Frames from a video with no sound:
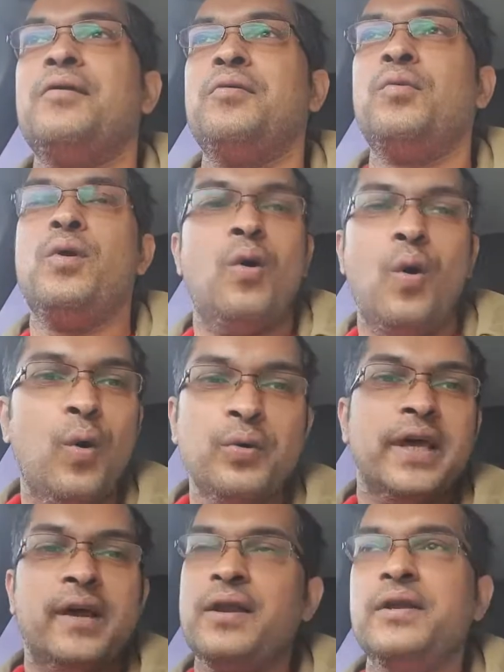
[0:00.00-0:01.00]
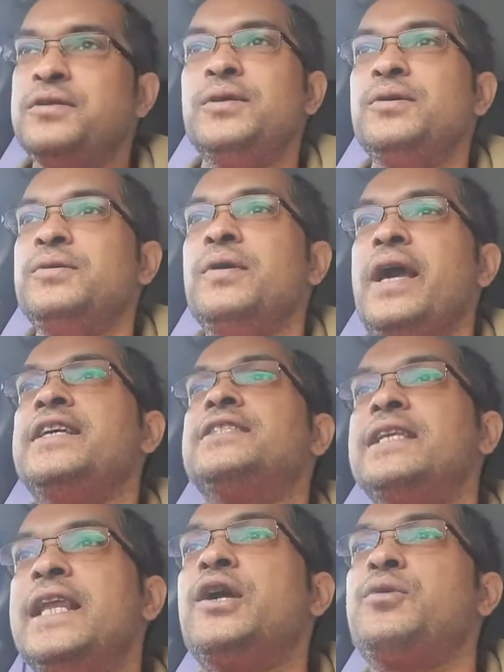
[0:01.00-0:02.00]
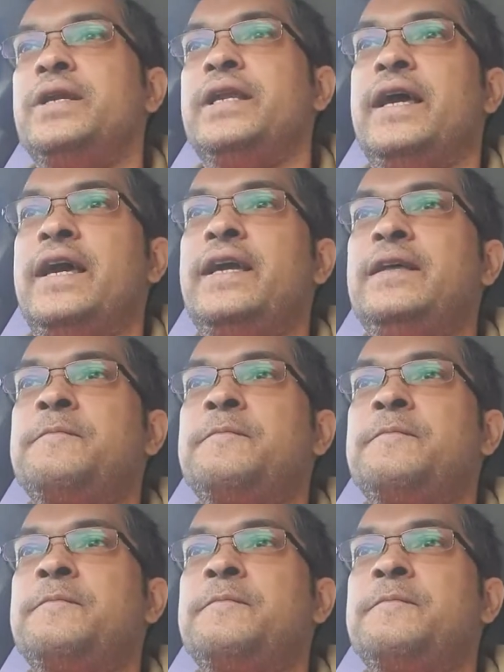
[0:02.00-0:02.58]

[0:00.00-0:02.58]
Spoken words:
Well, all they're going to do is liquidate